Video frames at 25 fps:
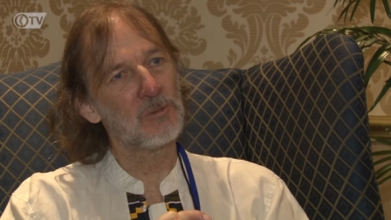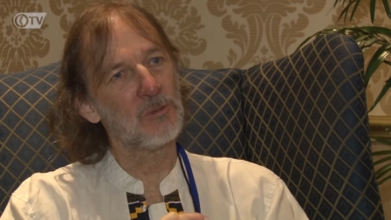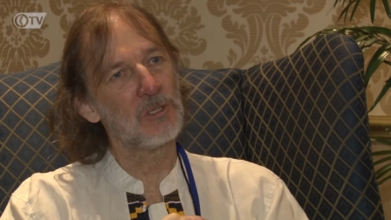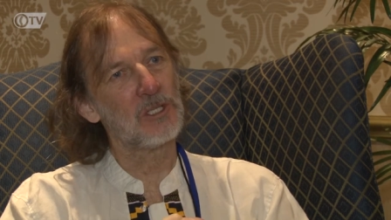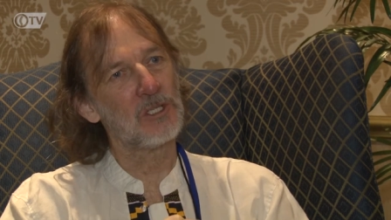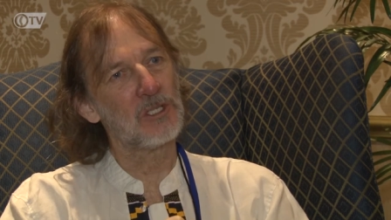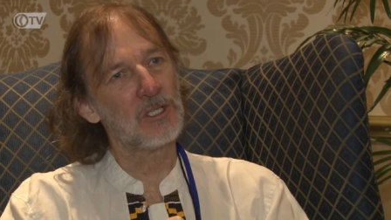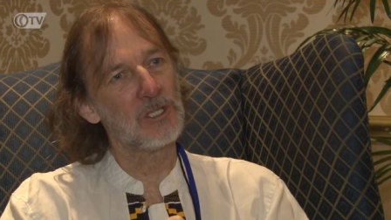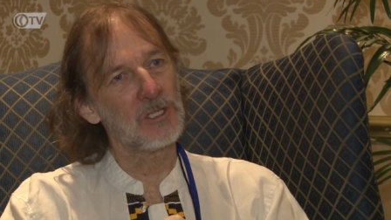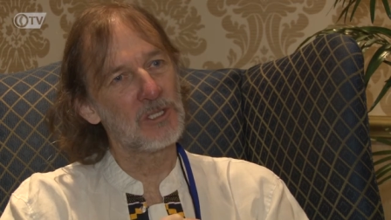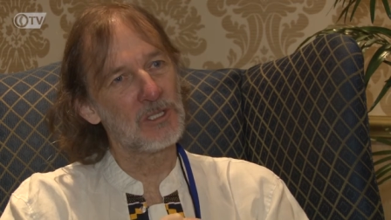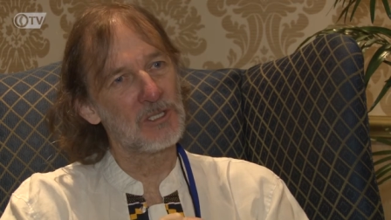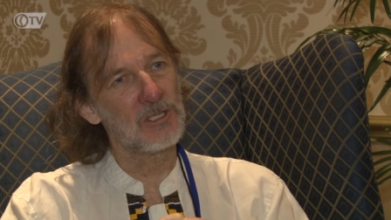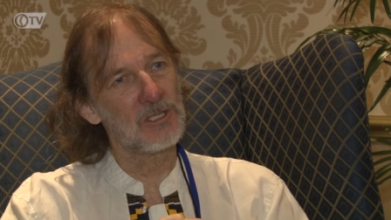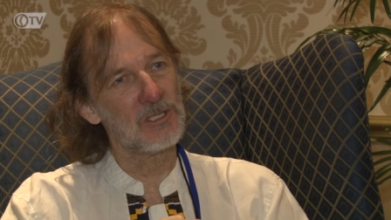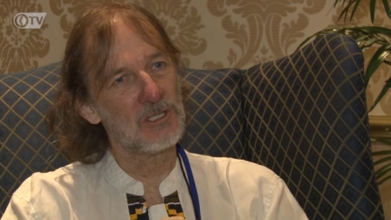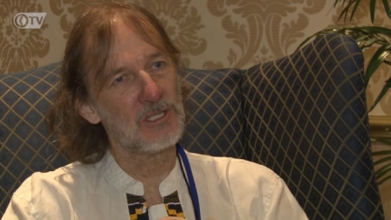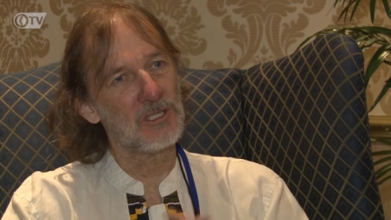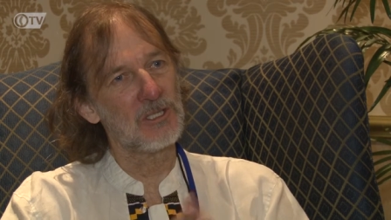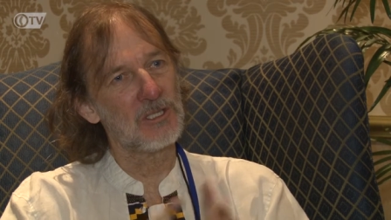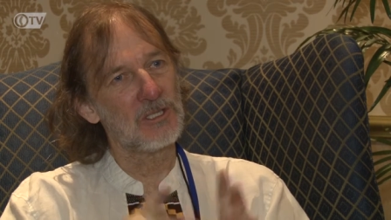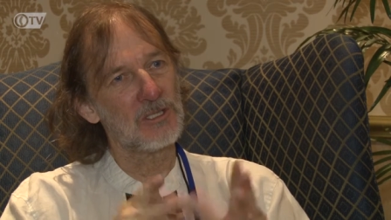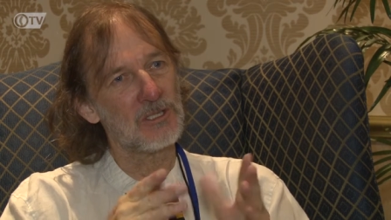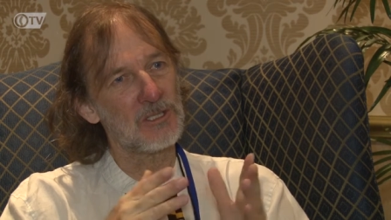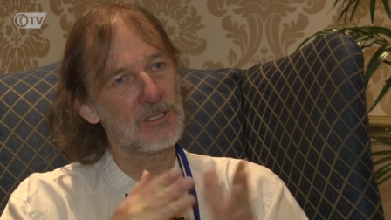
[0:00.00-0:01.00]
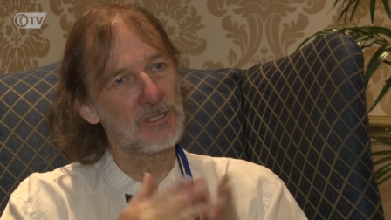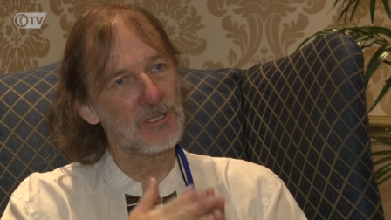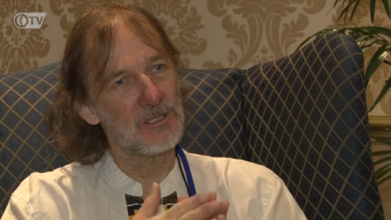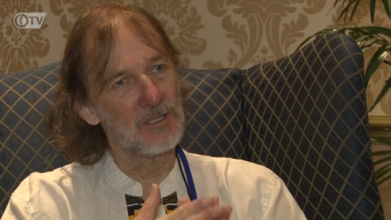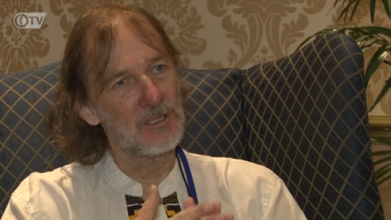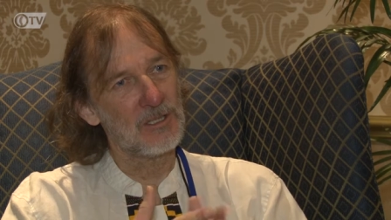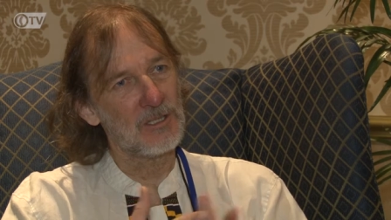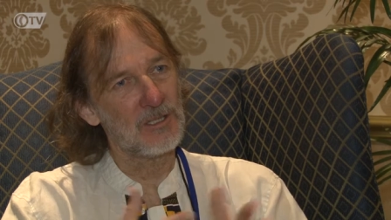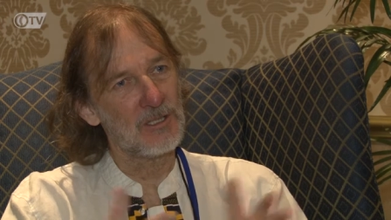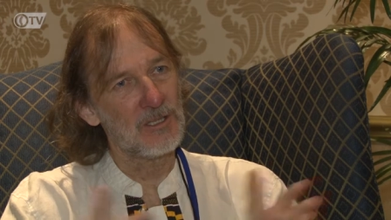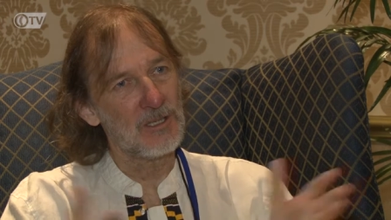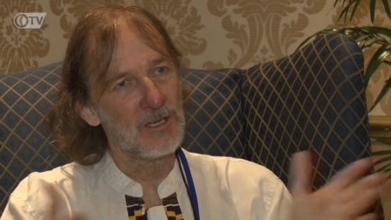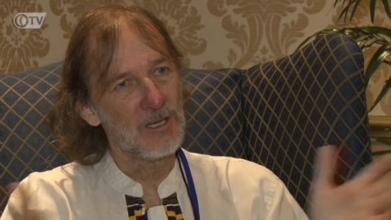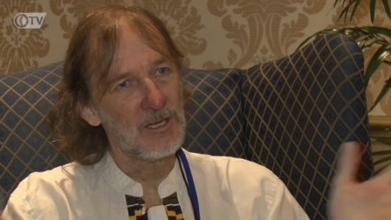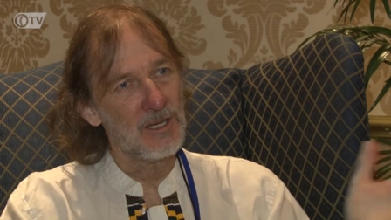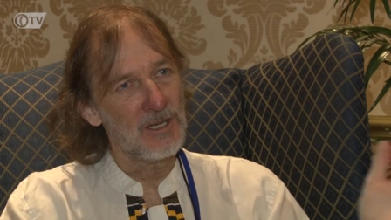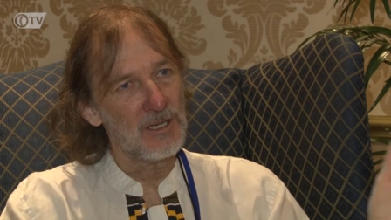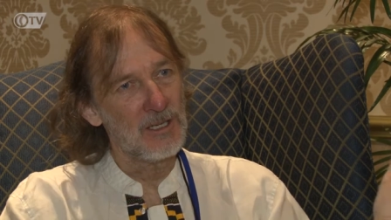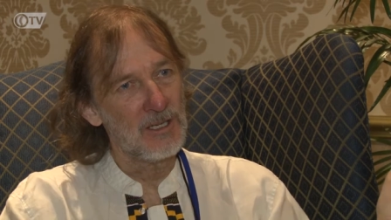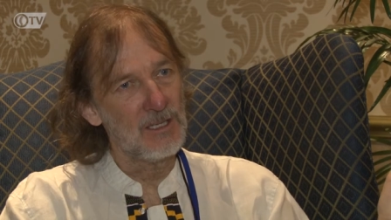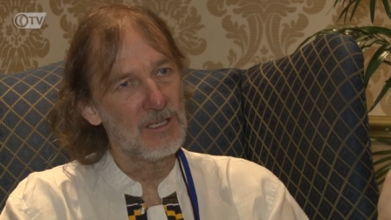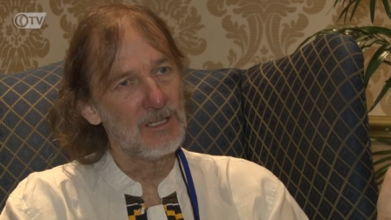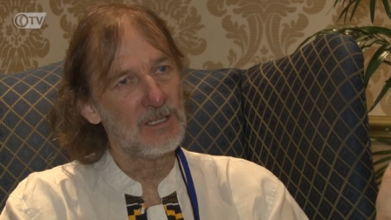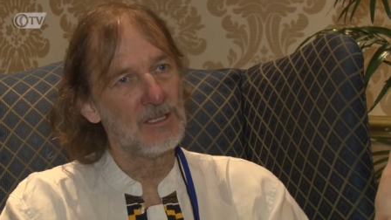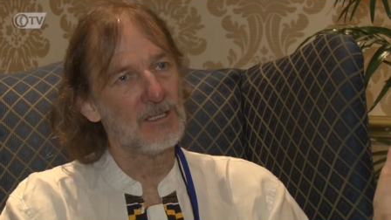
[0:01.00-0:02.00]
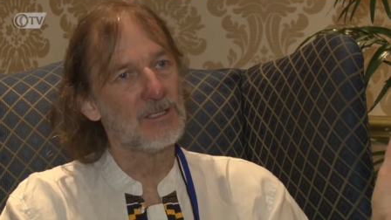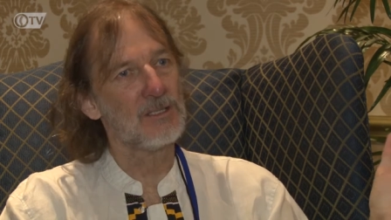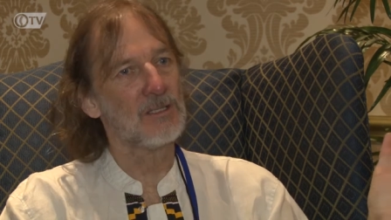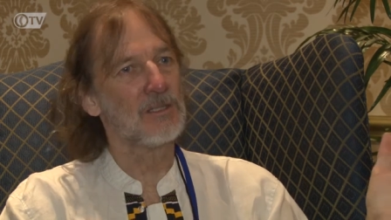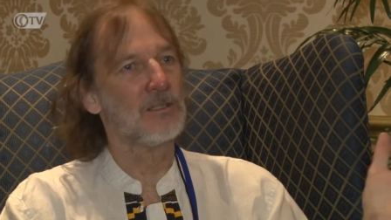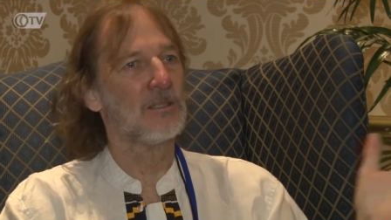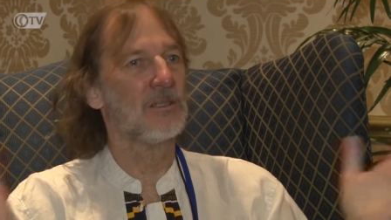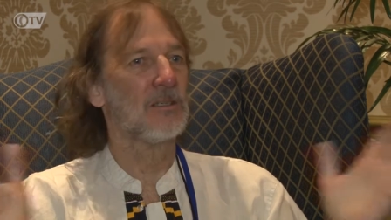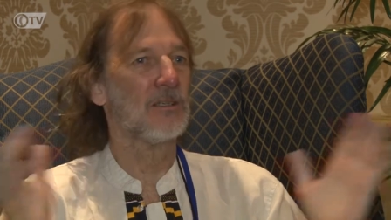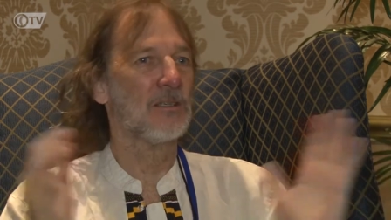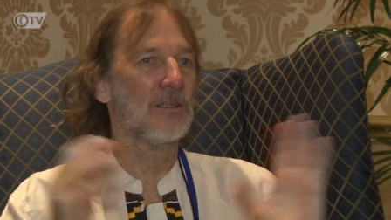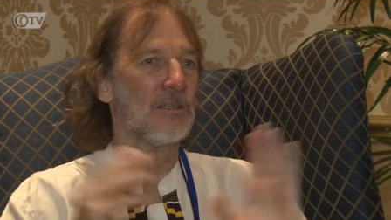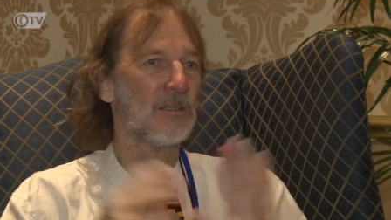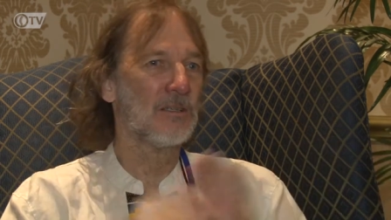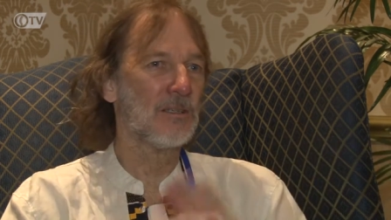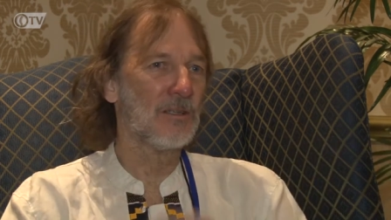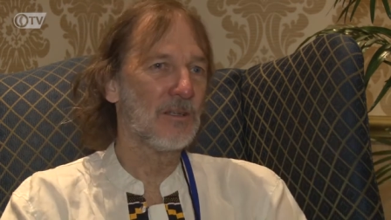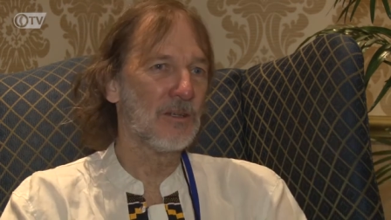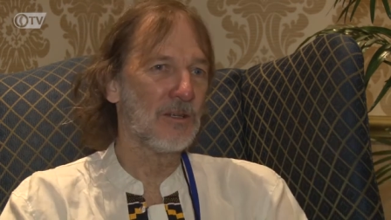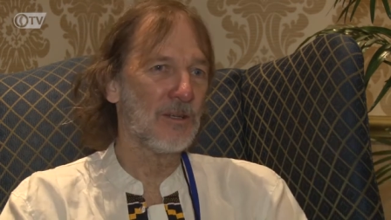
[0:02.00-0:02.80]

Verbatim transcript: which is, is, uh, is, uh,